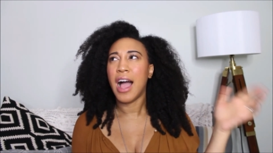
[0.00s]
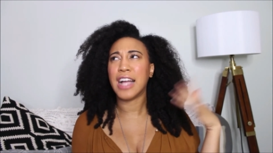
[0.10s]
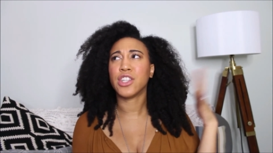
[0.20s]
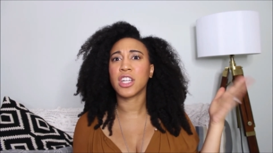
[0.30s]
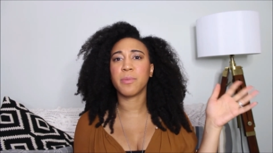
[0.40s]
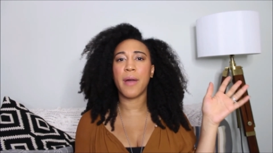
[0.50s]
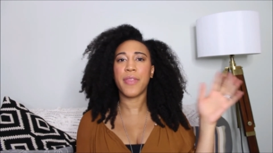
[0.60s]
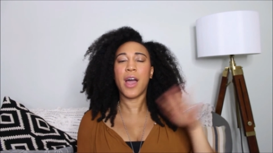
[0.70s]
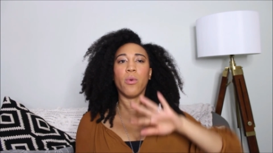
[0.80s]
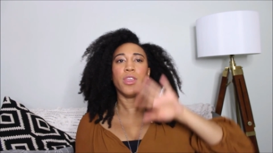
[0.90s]
I talked about
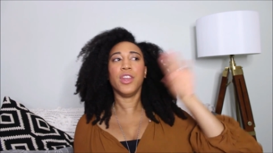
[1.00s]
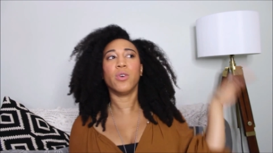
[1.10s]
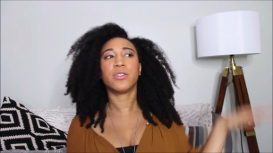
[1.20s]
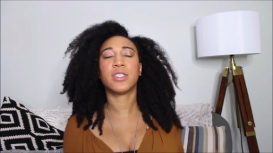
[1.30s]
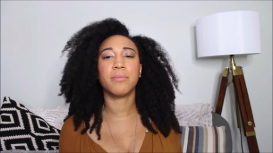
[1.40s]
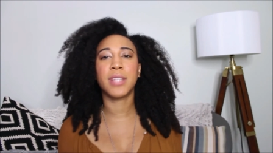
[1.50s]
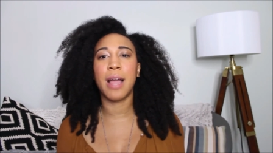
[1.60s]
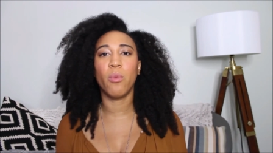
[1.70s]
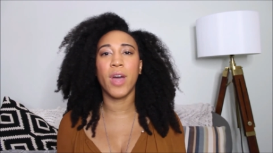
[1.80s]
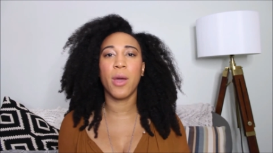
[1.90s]
that, you know,
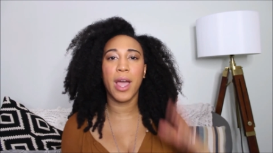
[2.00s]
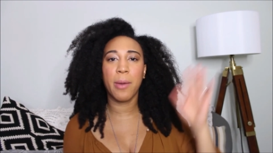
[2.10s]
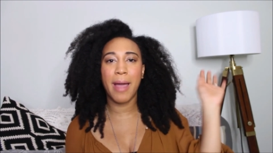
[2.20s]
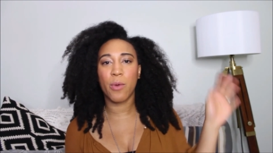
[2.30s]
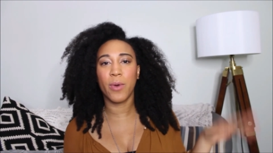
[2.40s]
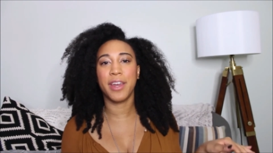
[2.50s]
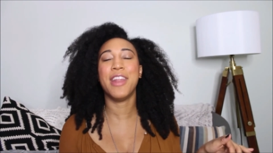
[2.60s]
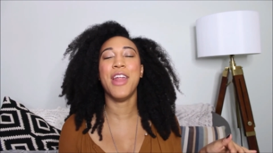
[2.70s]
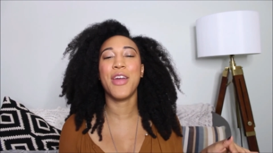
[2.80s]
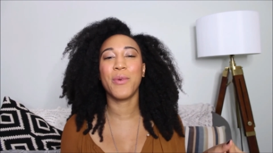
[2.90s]
sometime way, way back when in
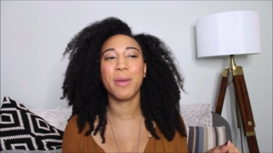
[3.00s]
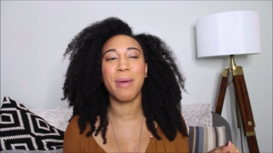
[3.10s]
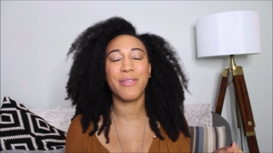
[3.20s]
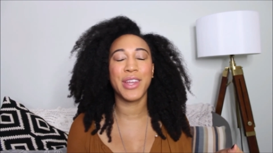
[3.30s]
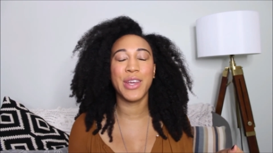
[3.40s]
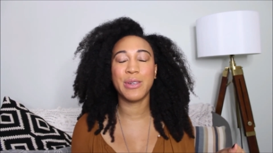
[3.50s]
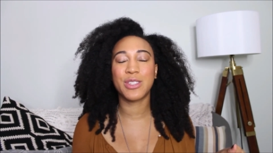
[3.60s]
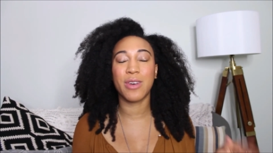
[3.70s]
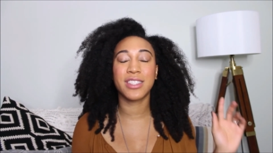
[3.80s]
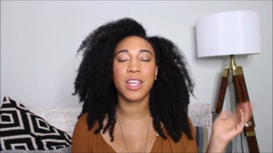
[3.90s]
another one of my videos,
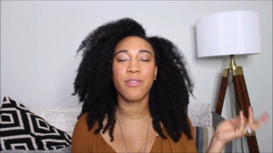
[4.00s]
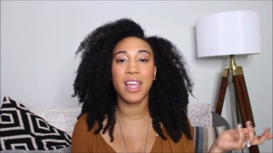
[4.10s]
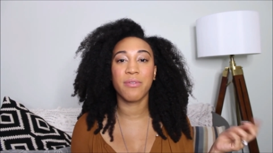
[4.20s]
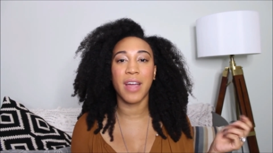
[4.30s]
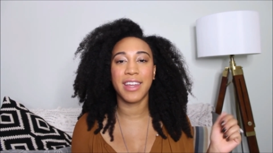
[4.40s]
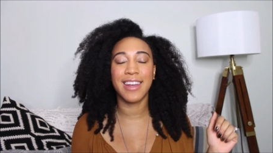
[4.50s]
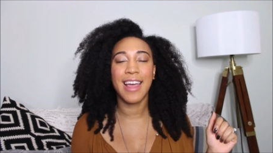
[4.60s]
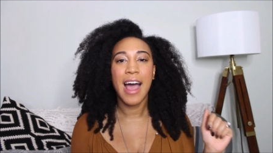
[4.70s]
so I'll see if I can find it.